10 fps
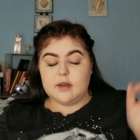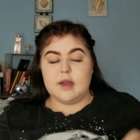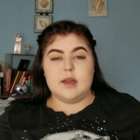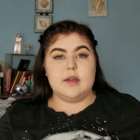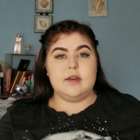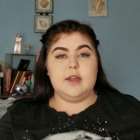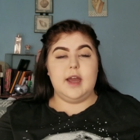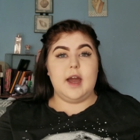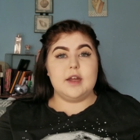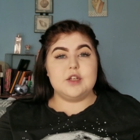And
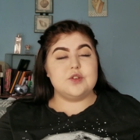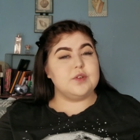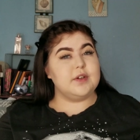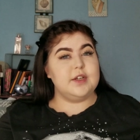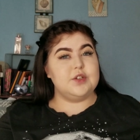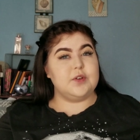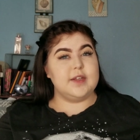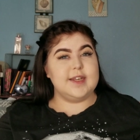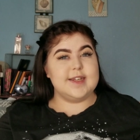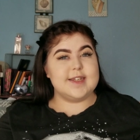yeah, I just really enjoy
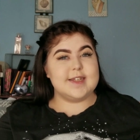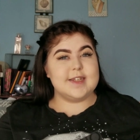these.